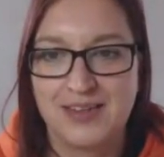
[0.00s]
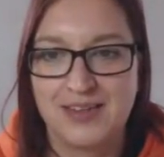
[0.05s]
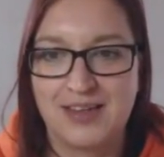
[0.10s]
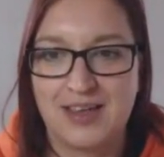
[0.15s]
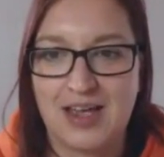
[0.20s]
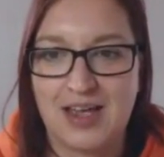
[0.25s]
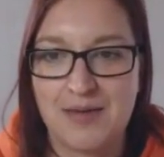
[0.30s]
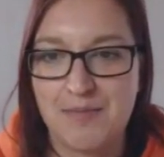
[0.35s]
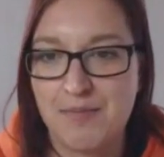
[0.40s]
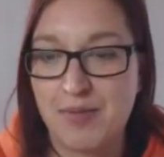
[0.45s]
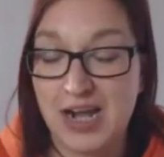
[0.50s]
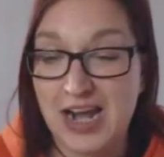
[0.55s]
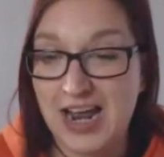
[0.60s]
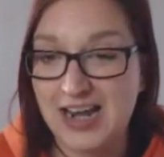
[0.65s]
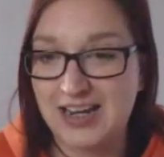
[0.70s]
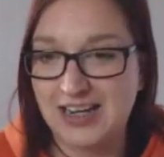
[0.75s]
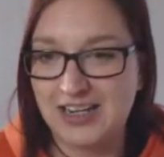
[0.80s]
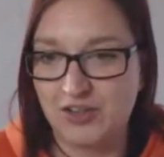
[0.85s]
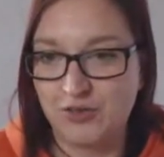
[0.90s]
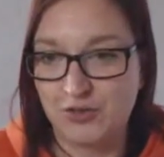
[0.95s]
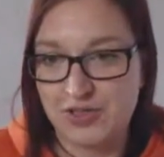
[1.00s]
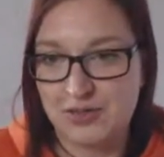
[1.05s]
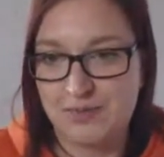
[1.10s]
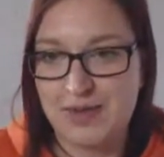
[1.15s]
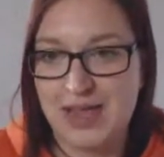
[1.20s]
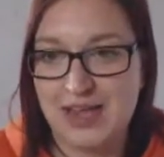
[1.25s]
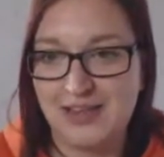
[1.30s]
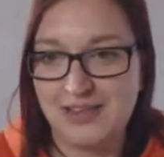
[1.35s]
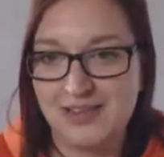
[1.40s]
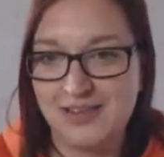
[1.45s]
and planning your
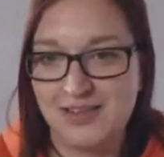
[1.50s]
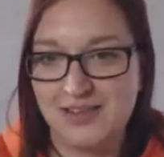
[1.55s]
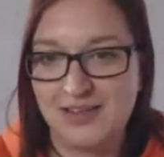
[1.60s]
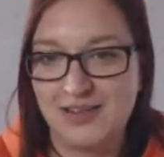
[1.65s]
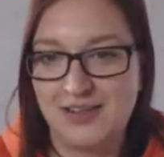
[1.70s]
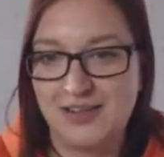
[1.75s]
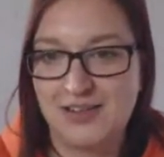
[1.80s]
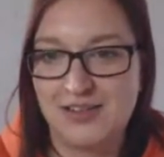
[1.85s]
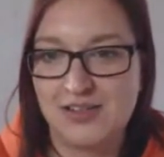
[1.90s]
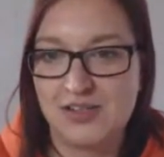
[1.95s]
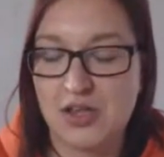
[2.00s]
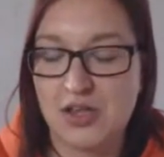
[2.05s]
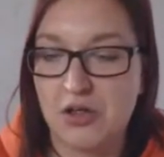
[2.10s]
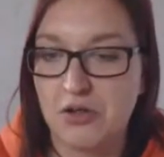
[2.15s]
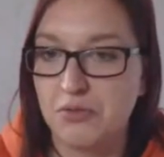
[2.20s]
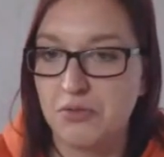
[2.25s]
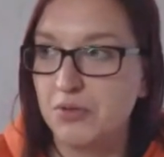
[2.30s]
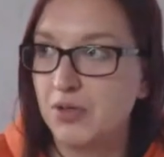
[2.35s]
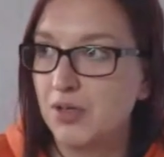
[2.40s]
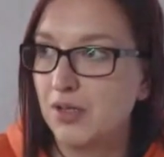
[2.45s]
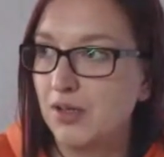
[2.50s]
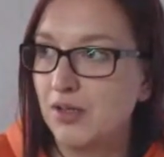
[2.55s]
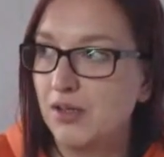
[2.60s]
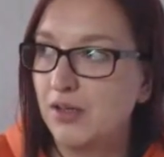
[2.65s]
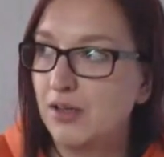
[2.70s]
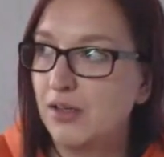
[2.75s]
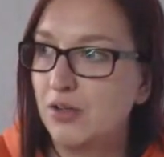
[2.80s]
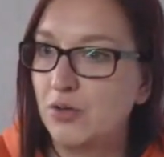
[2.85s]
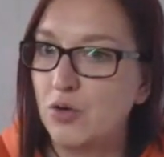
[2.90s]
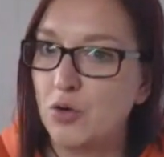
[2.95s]
spend. So
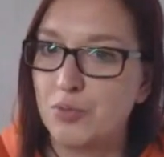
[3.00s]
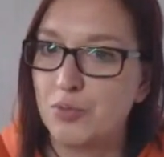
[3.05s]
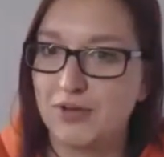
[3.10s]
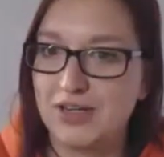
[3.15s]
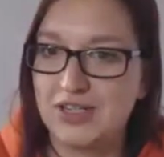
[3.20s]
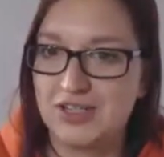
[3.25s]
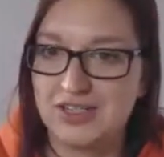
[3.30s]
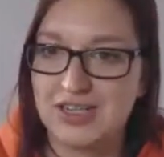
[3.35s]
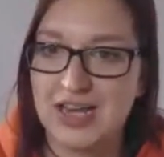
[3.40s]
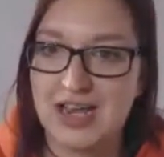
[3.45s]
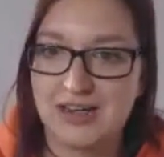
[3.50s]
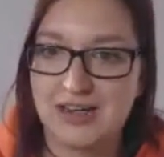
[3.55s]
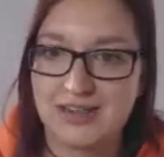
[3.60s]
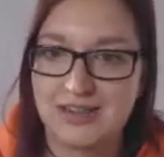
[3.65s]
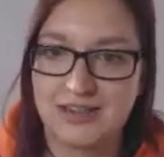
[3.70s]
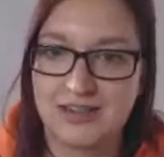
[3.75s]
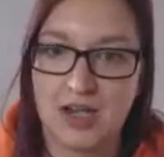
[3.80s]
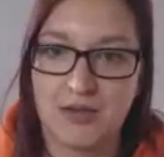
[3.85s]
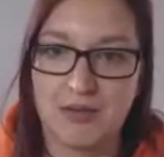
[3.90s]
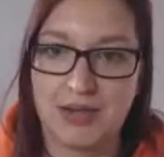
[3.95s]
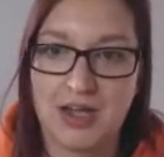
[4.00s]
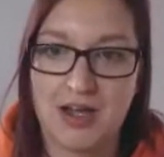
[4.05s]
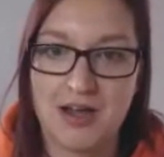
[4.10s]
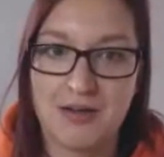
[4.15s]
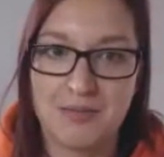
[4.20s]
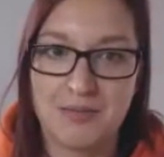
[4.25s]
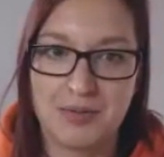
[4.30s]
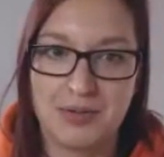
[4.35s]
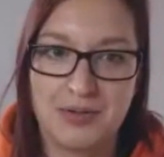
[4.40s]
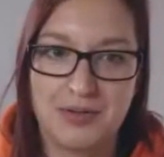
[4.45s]
corporation tax is going
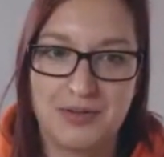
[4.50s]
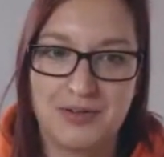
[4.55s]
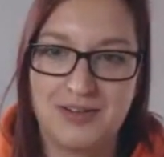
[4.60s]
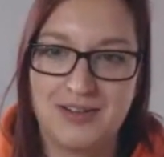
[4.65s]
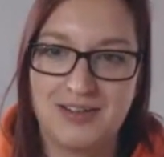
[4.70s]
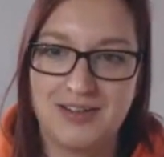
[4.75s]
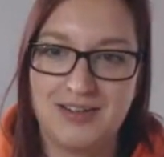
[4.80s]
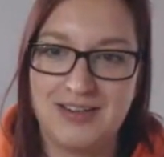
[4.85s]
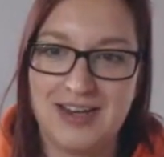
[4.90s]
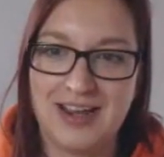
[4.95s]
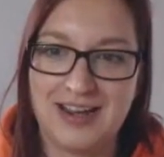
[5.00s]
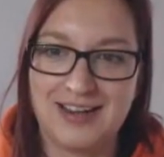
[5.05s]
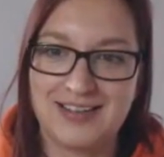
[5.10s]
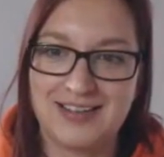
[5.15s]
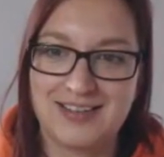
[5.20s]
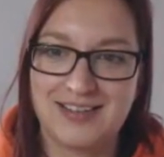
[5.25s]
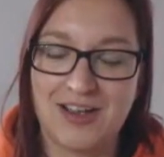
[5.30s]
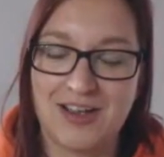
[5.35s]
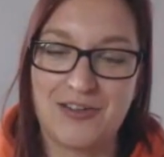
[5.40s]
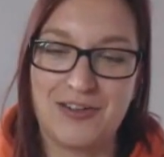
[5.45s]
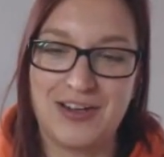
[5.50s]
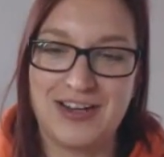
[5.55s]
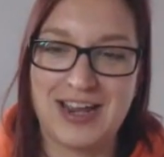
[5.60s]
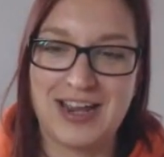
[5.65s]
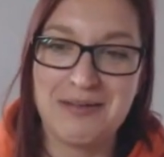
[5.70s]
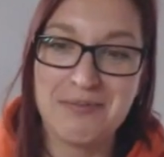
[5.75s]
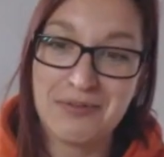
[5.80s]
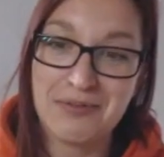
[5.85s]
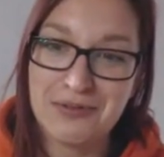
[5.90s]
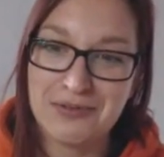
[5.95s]
up next in
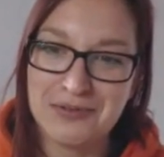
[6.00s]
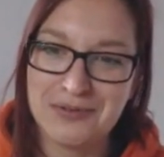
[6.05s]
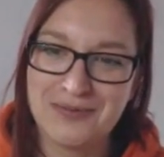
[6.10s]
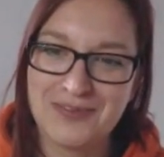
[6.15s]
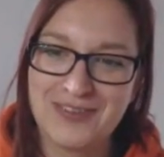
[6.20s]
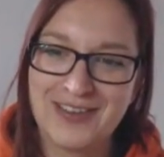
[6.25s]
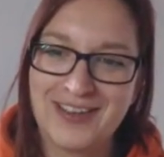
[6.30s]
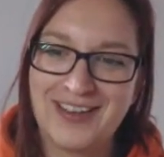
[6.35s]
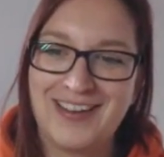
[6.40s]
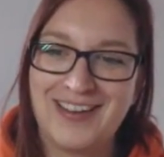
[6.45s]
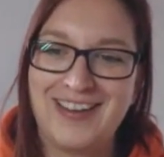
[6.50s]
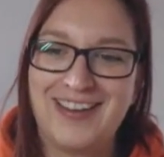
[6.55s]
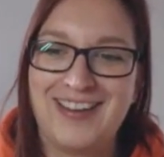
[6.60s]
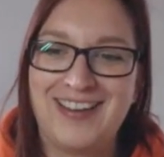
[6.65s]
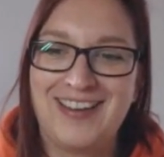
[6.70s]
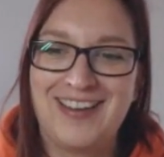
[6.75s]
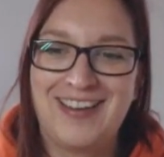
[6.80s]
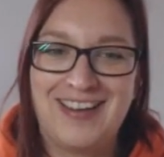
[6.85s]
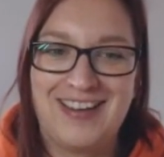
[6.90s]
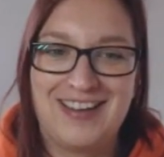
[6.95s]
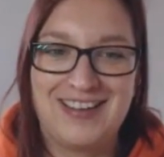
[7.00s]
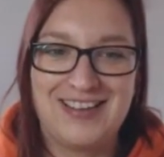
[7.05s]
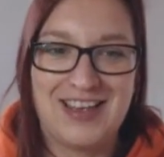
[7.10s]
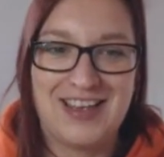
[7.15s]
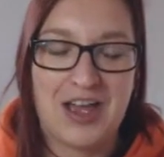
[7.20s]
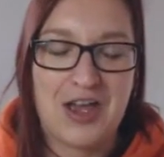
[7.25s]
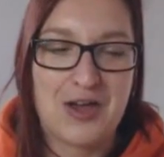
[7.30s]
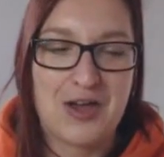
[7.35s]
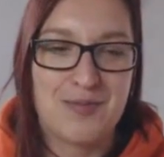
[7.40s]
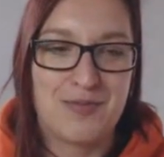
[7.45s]
April
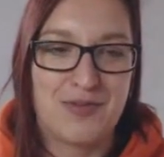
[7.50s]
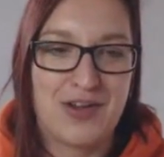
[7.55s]
um, for